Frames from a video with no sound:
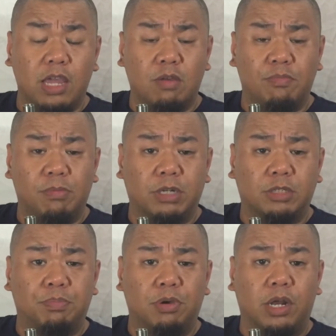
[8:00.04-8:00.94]
you could pretty
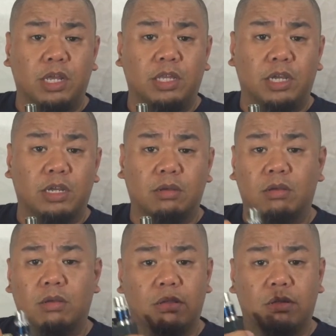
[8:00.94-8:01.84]
much put anything,
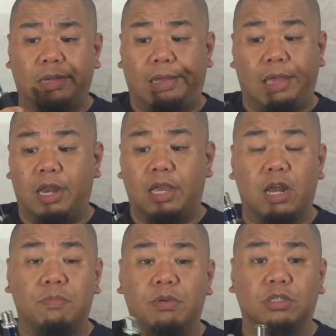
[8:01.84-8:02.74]
any
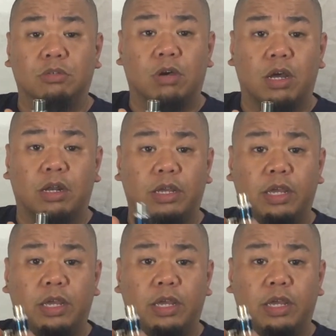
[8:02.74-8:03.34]
kind of build you want